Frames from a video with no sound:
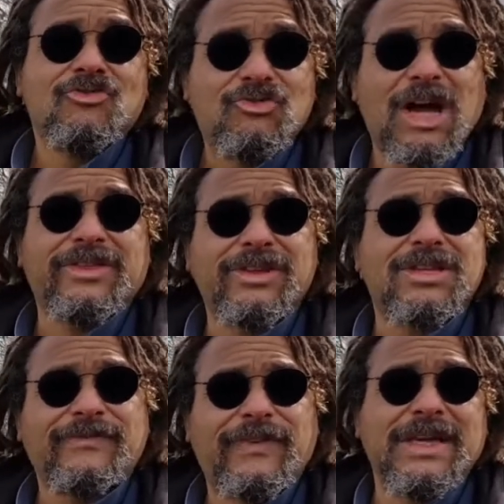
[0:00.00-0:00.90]
rather
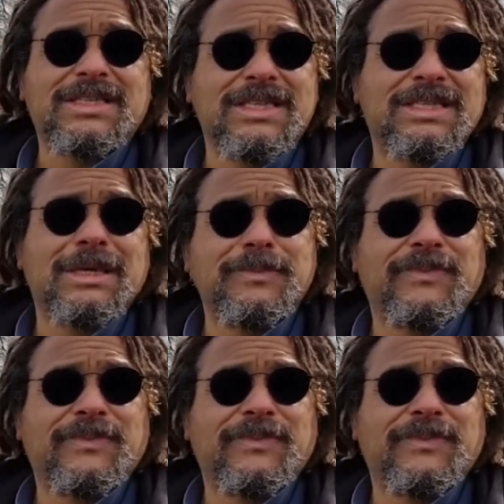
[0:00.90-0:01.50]
than face the same